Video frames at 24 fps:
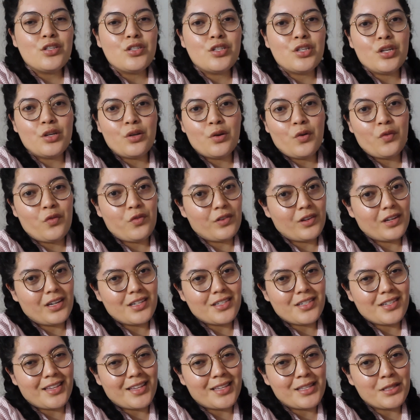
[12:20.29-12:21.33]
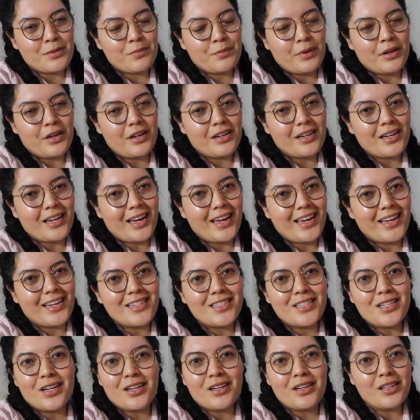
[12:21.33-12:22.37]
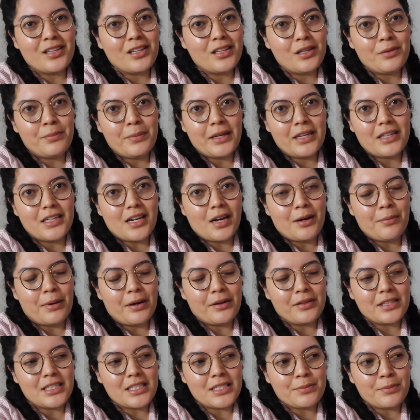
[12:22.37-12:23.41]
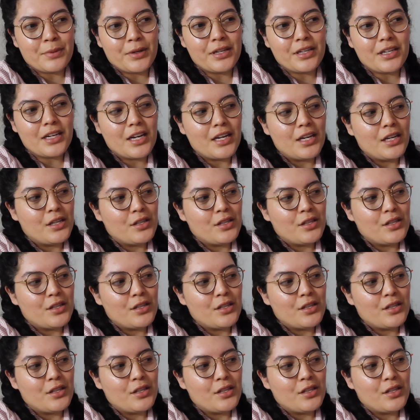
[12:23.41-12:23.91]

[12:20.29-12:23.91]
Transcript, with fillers: to finish this book and talk a little bit about this book